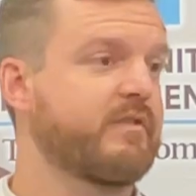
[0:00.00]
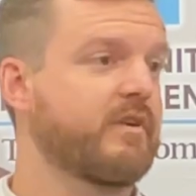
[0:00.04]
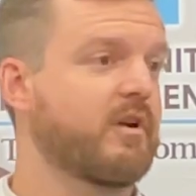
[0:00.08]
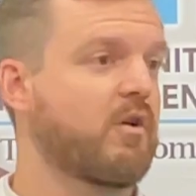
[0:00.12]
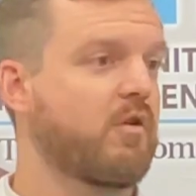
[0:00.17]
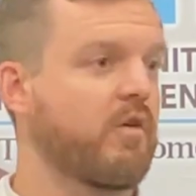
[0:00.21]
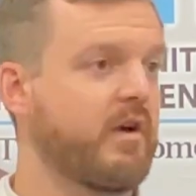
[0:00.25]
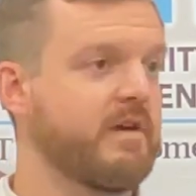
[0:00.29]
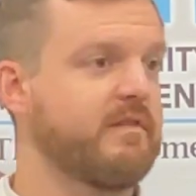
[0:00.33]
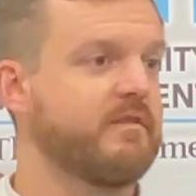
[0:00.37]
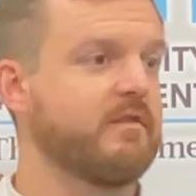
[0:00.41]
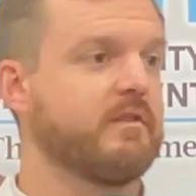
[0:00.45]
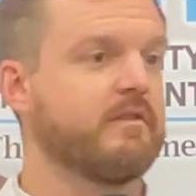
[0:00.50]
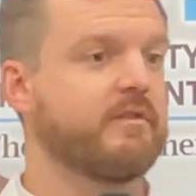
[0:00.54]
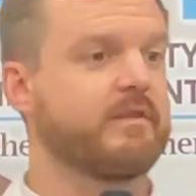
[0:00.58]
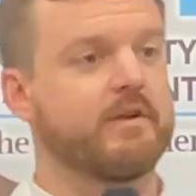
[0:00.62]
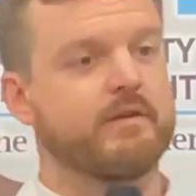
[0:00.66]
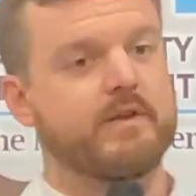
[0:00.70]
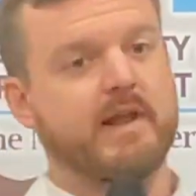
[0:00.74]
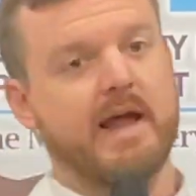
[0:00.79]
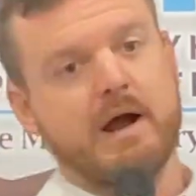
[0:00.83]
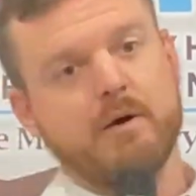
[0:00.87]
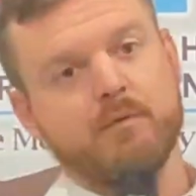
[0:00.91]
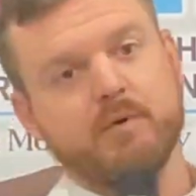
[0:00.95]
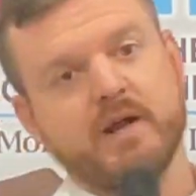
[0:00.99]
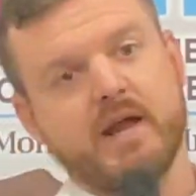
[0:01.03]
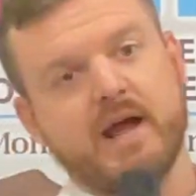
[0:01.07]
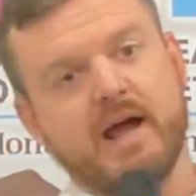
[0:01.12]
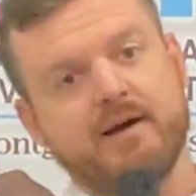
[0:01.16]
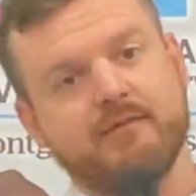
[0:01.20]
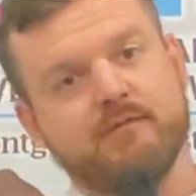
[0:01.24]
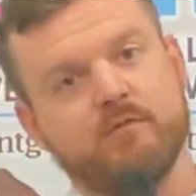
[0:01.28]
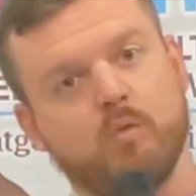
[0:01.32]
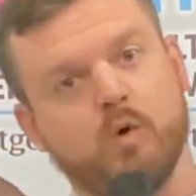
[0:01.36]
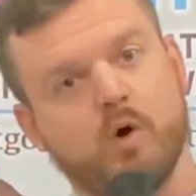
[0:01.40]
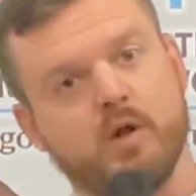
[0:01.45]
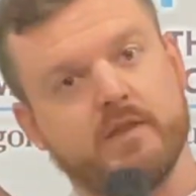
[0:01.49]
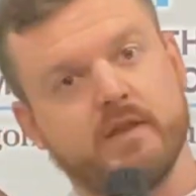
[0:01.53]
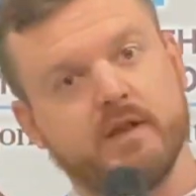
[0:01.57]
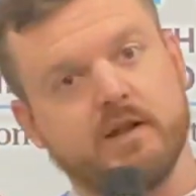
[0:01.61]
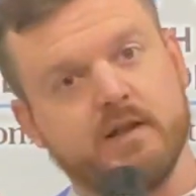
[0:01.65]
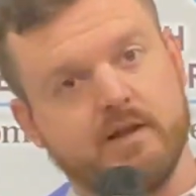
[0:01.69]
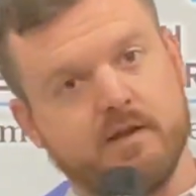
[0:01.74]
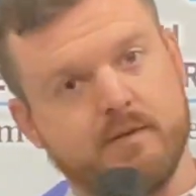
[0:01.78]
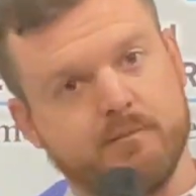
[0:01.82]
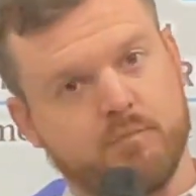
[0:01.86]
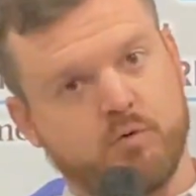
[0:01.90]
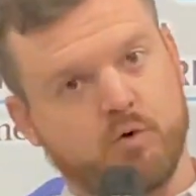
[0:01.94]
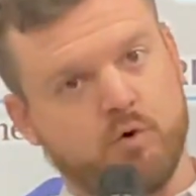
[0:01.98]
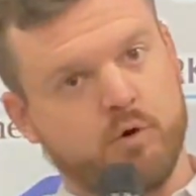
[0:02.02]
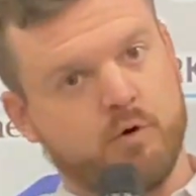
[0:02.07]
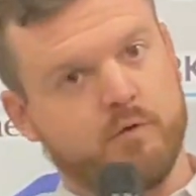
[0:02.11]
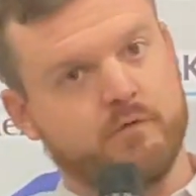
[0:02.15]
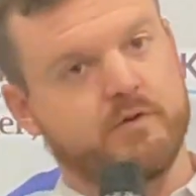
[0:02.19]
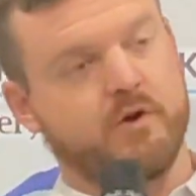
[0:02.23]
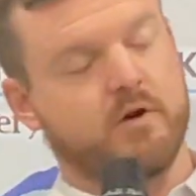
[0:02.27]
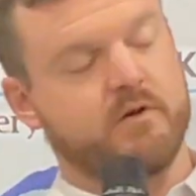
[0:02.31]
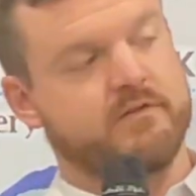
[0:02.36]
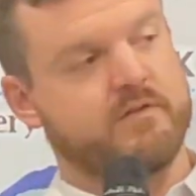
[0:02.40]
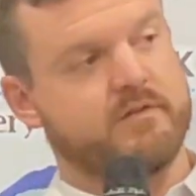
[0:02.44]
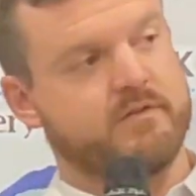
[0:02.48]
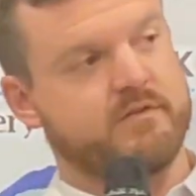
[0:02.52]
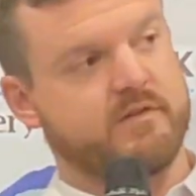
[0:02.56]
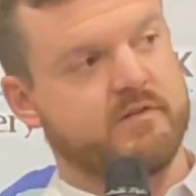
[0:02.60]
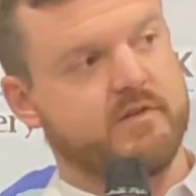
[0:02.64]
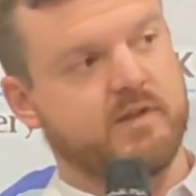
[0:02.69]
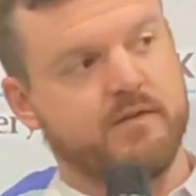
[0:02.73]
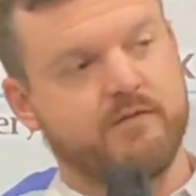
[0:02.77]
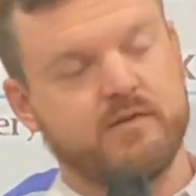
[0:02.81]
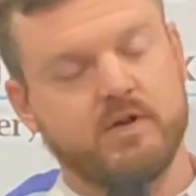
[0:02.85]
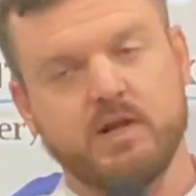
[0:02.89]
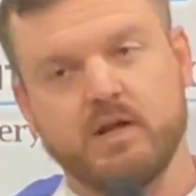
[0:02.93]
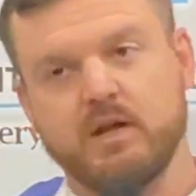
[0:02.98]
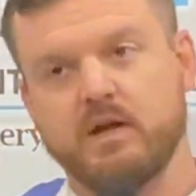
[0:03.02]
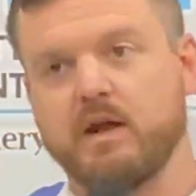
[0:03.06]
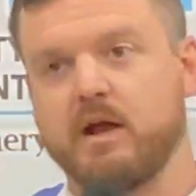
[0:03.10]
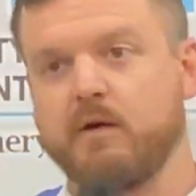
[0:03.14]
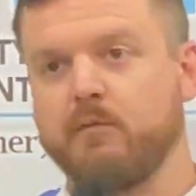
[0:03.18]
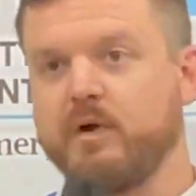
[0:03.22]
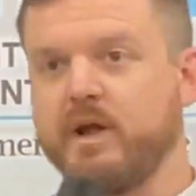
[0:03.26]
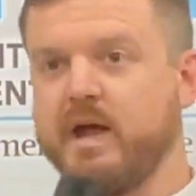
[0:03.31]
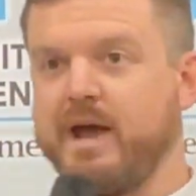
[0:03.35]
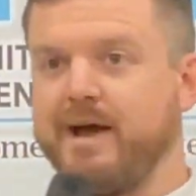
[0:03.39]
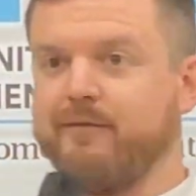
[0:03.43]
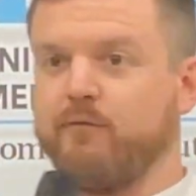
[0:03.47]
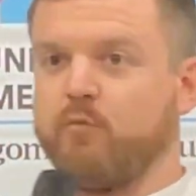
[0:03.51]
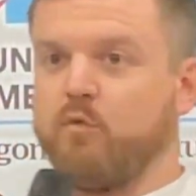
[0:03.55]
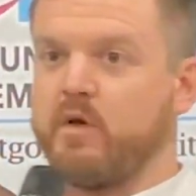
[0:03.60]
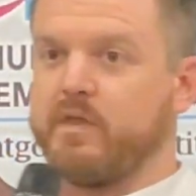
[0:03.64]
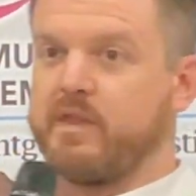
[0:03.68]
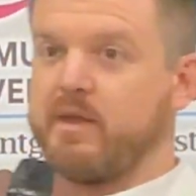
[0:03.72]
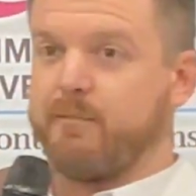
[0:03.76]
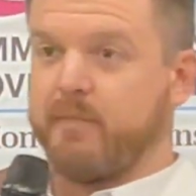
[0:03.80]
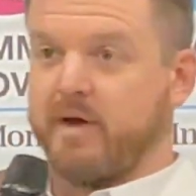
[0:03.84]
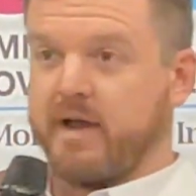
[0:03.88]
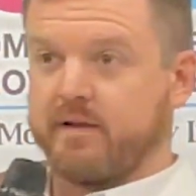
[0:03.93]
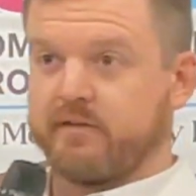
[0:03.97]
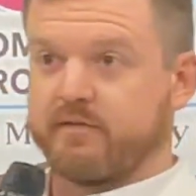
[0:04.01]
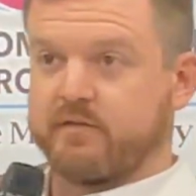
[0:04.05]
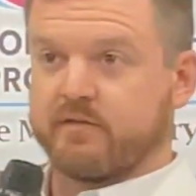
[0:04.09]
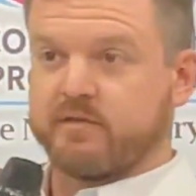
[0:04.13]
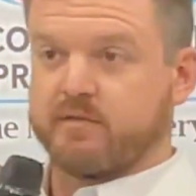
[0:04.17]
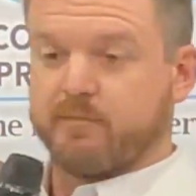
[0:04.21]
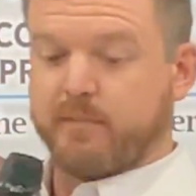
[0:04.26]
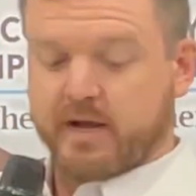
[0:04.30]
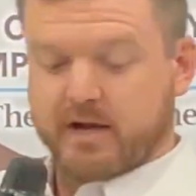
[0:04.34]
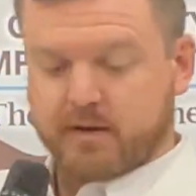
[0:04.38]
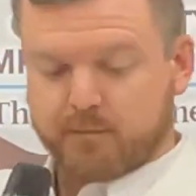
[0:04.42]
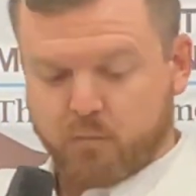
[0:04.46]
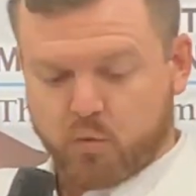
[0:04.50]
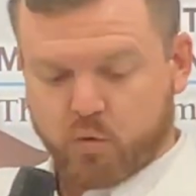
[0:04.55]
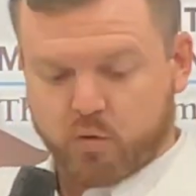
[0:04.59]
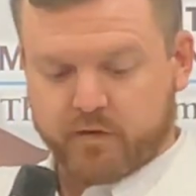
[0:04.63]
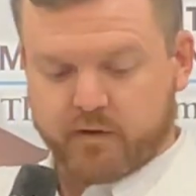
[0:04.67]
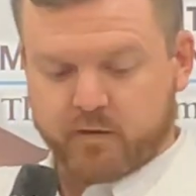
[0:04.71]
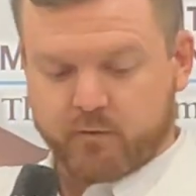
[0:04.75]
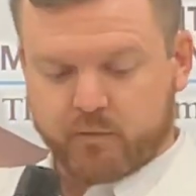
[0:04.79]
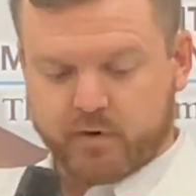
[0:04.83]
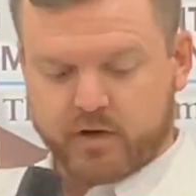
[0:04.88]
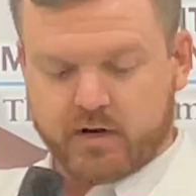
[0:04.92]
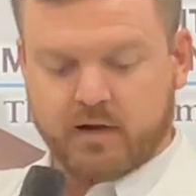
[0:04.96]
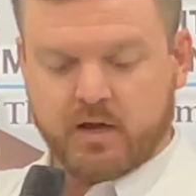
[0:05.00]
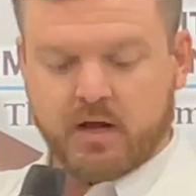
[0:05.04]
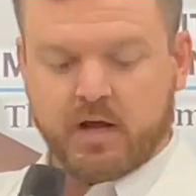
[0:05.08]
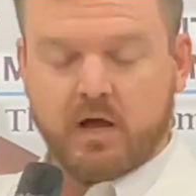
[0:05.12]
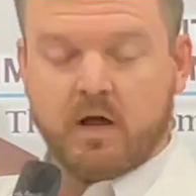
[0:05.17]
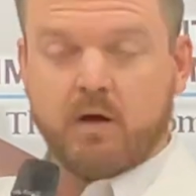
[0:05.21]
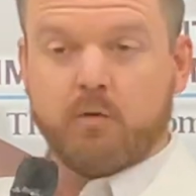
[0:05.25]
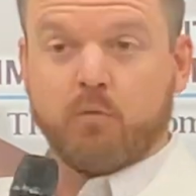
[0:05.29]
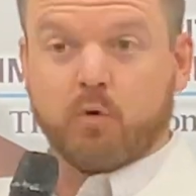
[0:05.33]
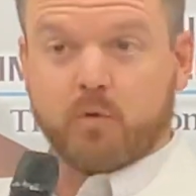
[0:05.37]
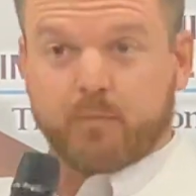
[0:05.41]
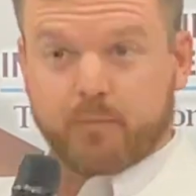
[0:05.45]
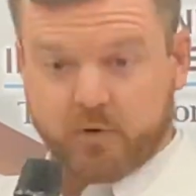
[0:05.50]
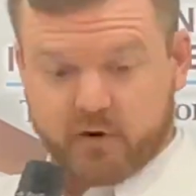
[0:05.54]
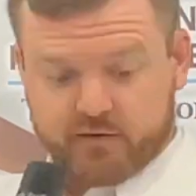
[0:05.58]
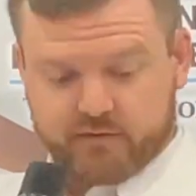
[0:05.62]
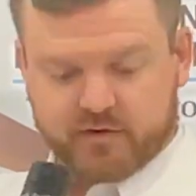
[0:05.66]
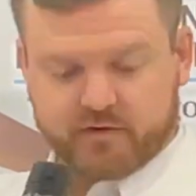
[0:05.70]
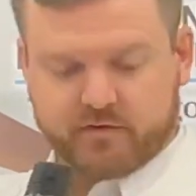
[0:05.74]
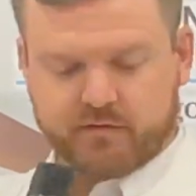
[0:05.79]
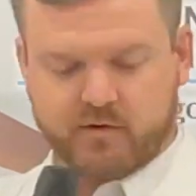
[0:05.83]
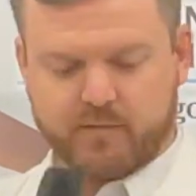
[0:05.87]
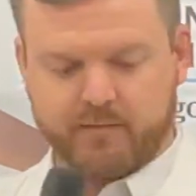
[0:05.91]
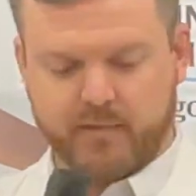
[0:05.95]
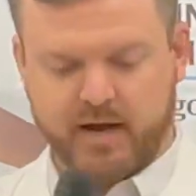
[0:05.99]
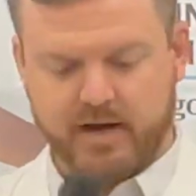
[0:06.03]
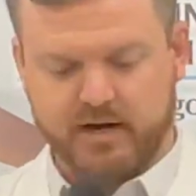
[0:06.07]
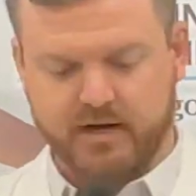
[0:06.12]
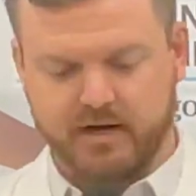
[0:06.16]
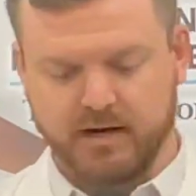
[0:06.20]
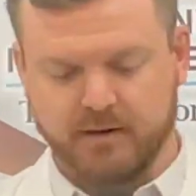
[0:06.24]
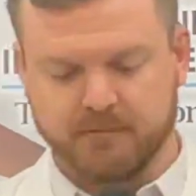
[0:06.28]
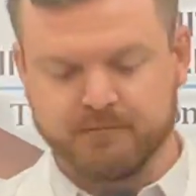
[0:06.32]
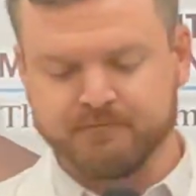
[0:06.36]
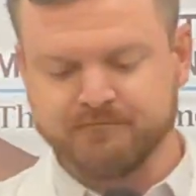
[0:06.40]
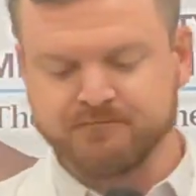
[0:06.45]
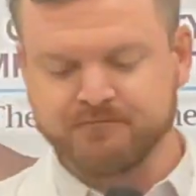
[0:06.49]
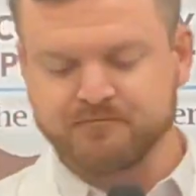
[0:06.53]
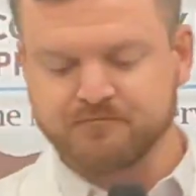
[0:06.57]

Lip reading: secretion. So now we have one that improves our sensitivity, and we have one that makes us make more than we were previously making.